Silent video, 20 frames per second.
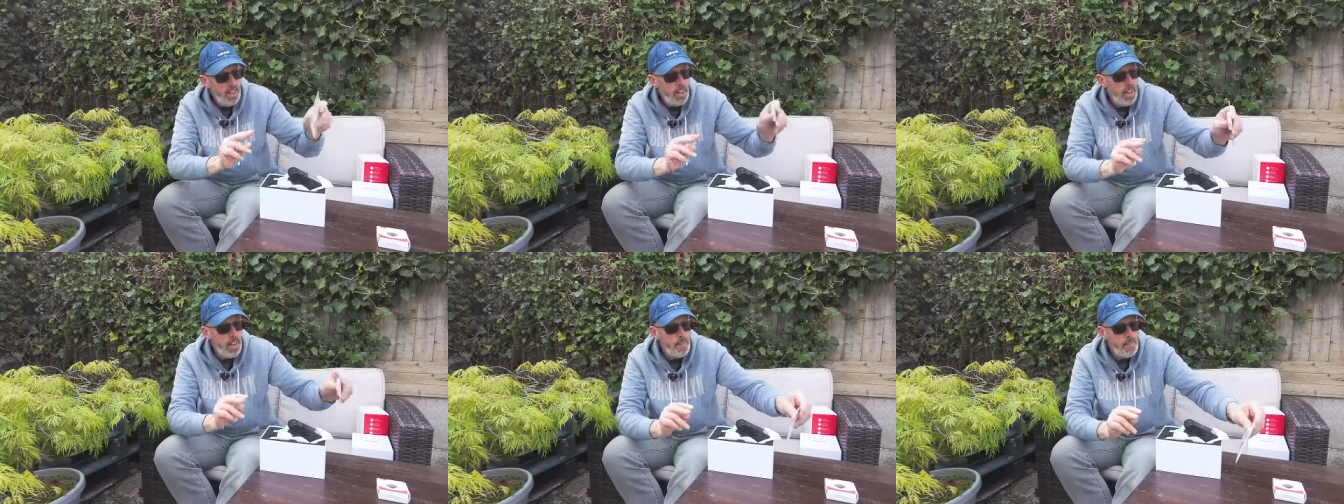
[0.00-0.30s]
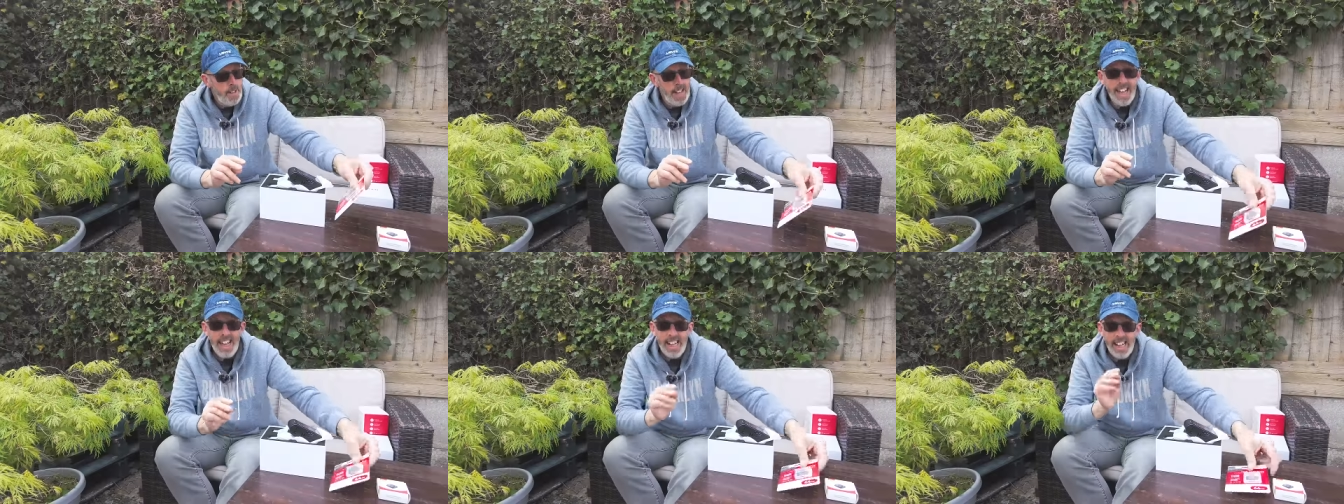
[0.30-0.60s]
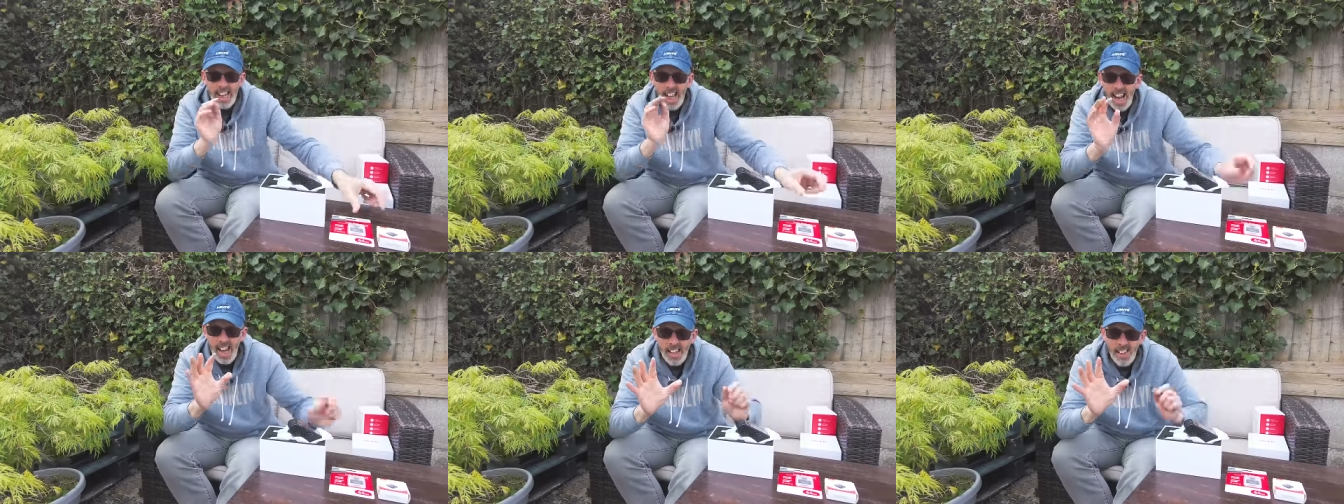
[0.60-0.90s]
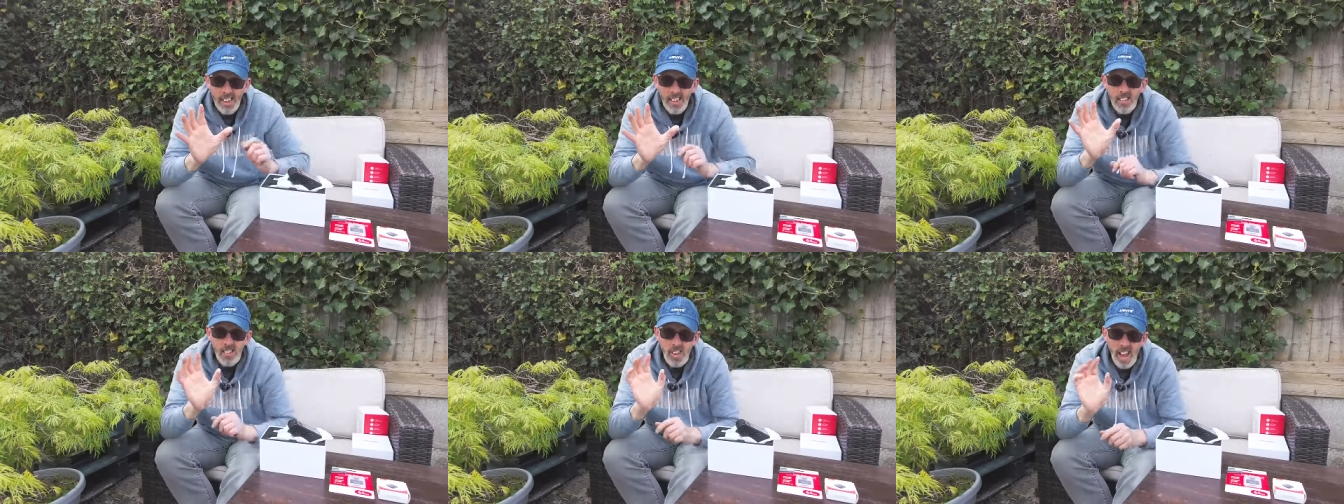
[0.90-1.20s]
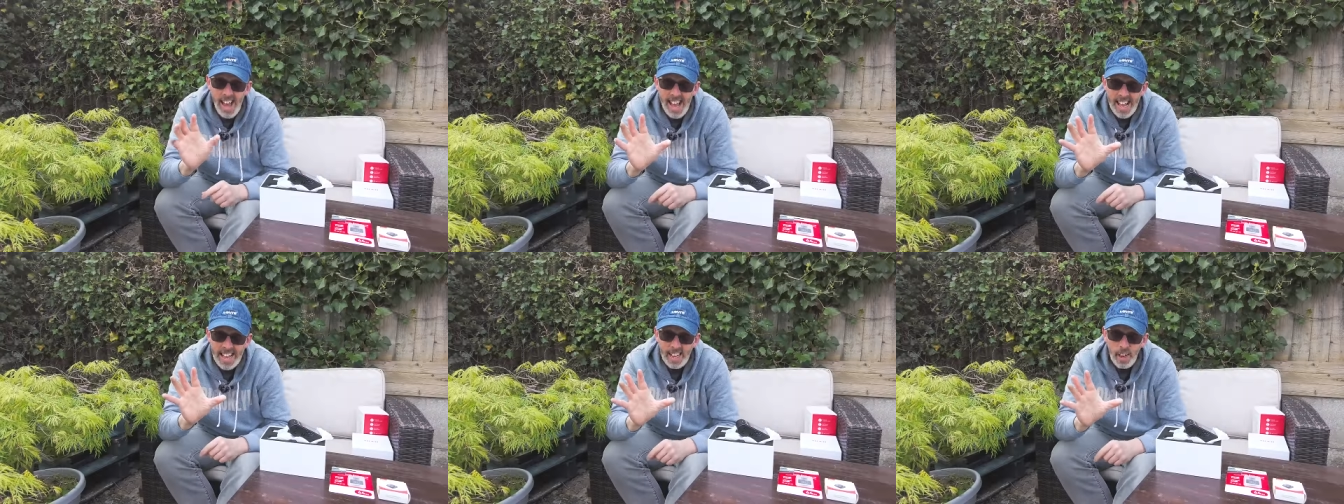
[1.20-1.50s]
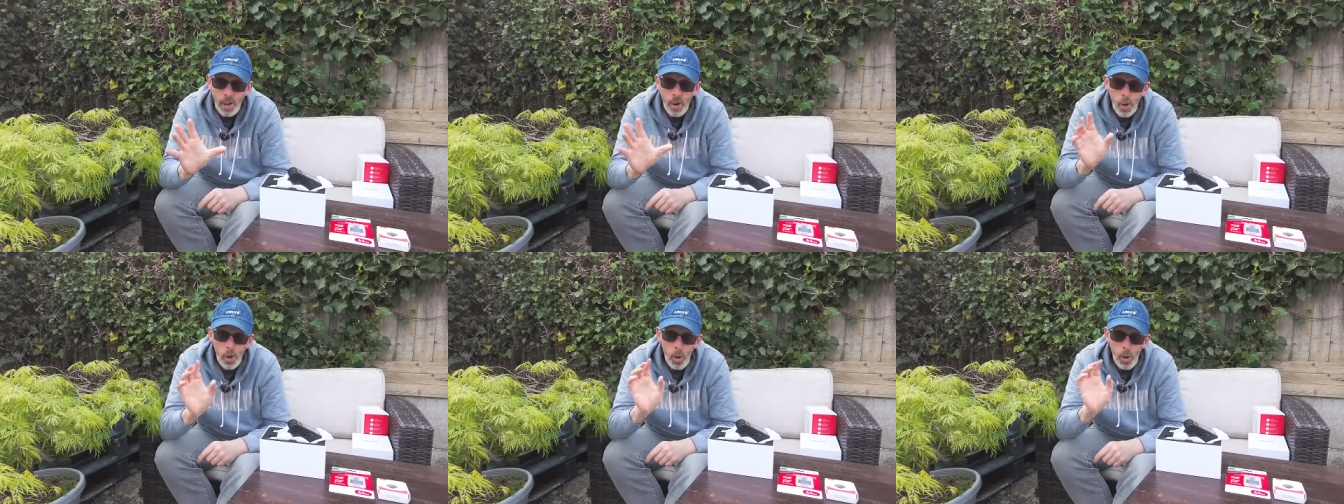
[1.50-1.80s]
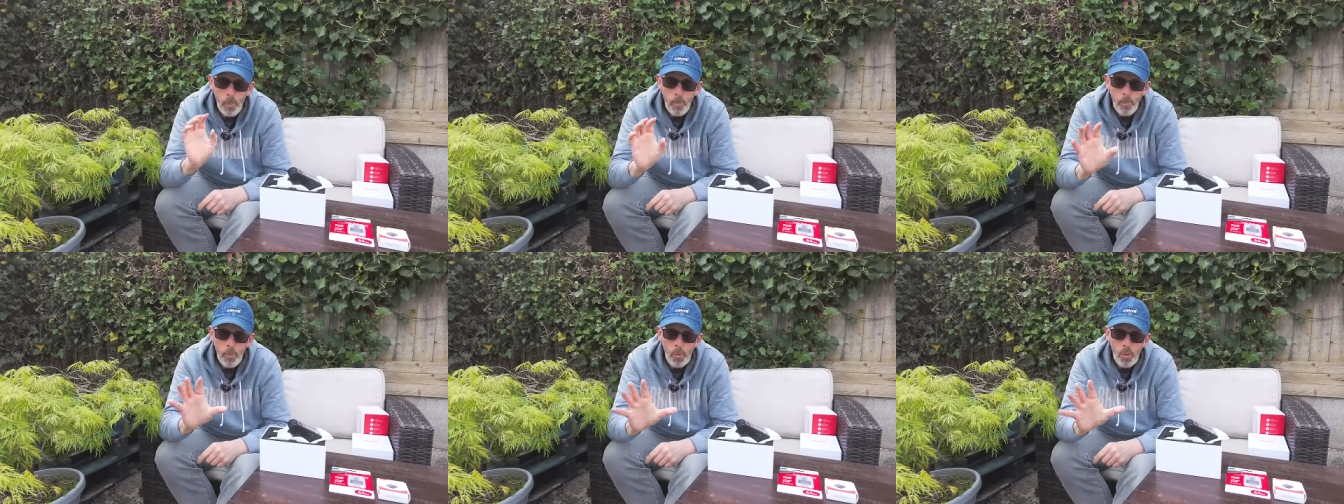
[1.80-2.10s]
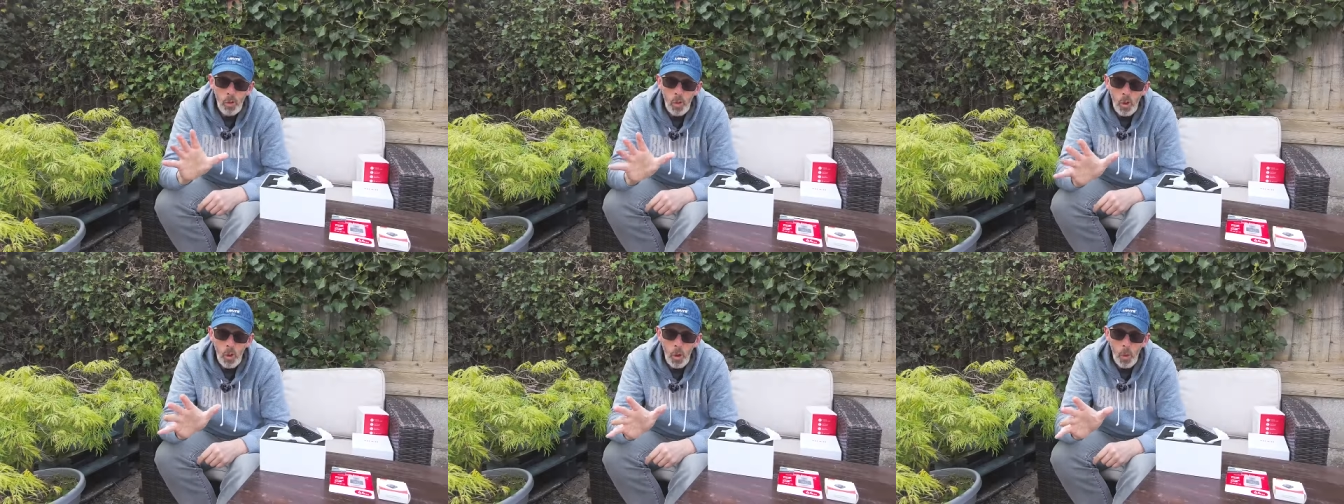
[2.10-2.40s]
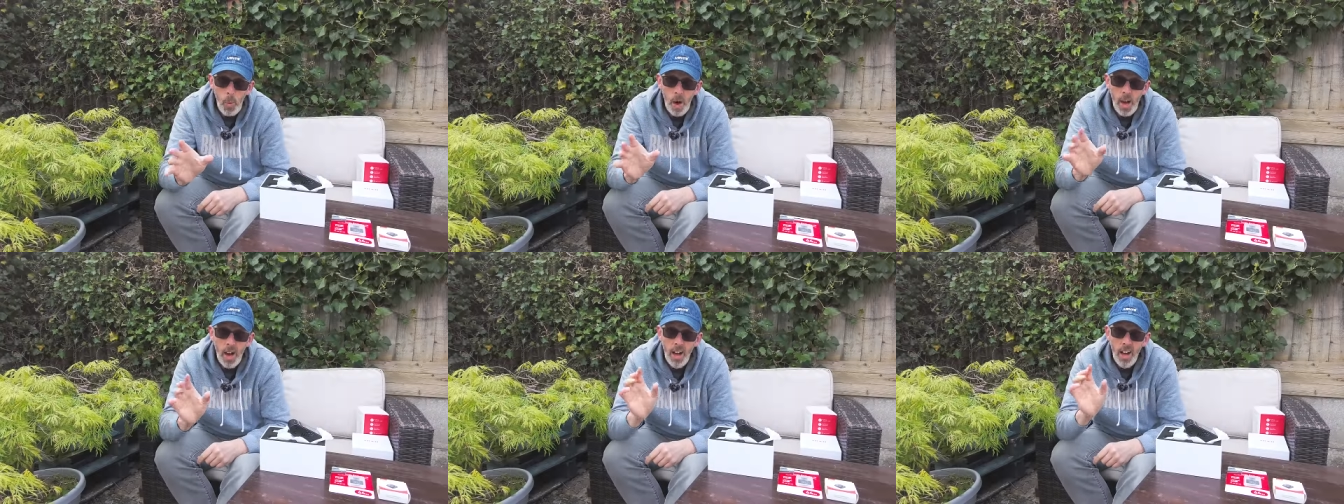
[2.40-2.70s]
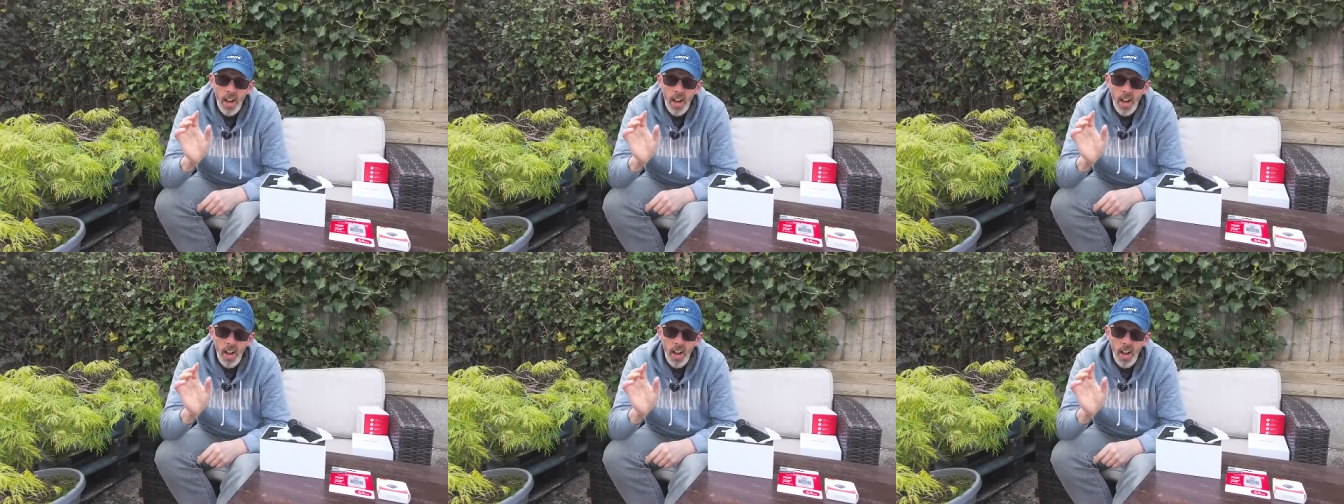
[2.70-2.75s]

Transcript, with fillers: Uh, it can take up to